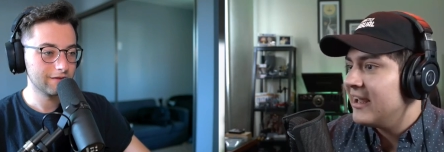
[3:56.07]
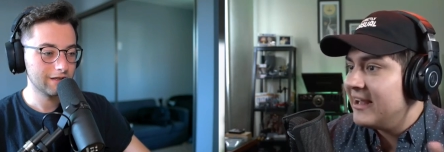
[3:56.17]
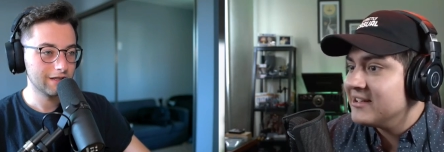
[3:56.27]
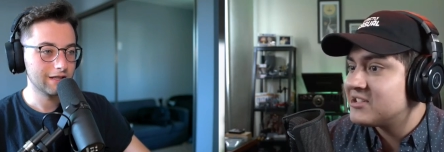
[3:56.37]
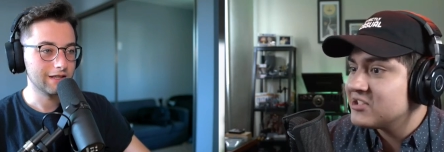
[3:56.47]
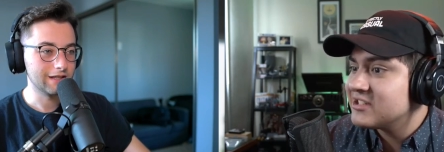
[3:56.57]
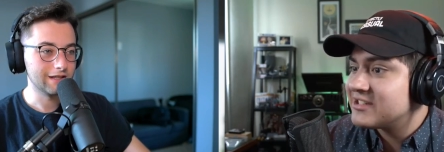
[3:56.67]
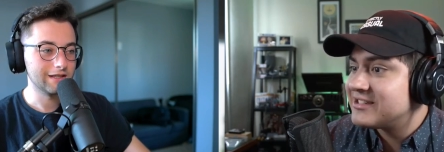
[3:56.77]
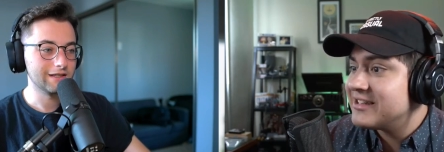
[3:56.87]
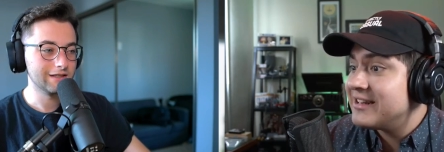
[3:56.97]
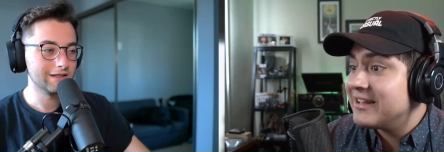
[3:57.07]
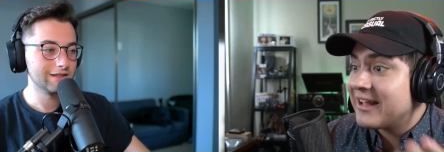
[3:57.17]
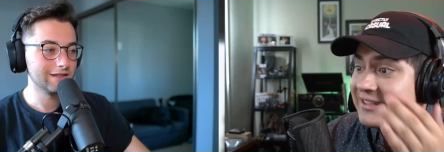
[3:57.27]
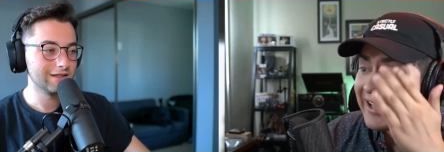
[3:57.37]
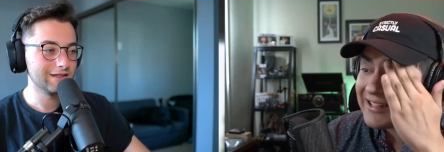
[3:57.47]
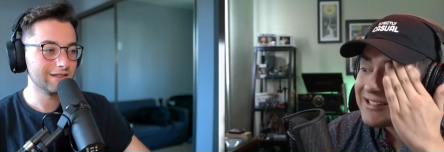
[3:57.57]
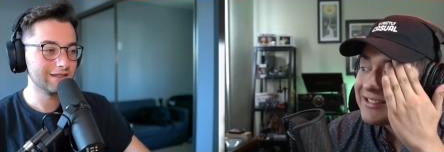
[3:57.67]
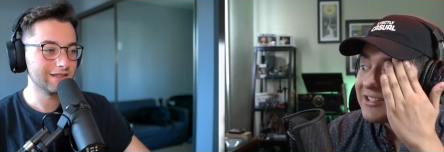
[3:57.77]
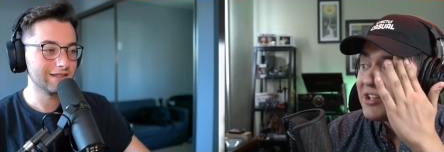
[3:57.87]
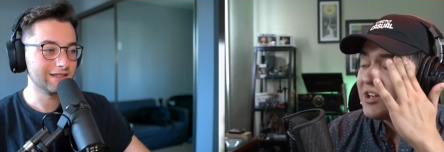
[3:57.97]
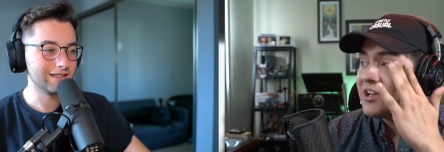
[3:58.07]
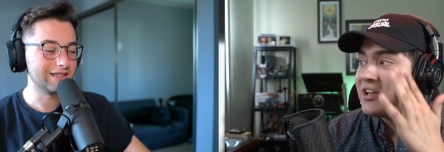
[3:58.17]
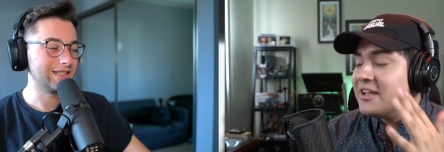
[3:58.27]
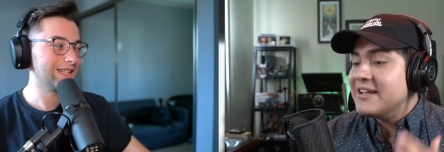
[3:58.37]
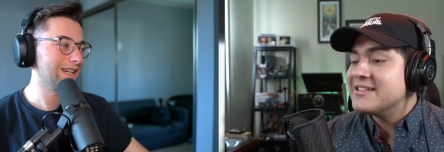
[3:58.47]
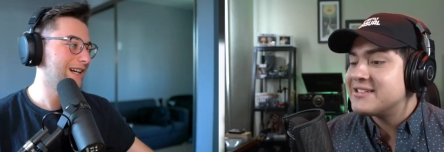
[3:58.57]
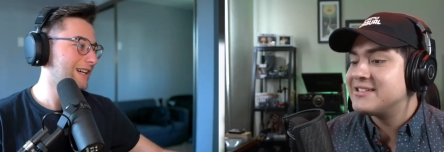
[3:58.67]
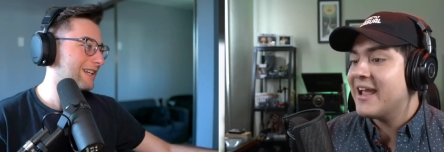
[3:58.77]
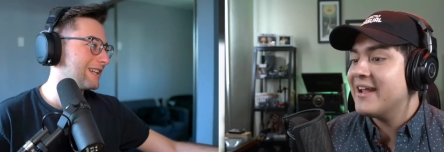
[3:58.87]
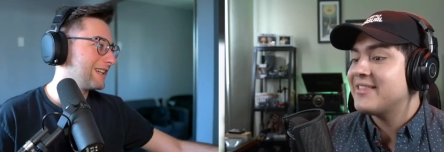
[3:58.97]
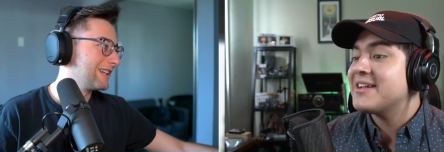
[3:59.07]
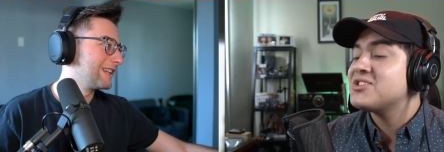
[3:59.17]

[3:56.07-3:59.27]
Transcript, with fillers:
Speaker 1: into the city. Like, that's insane. That's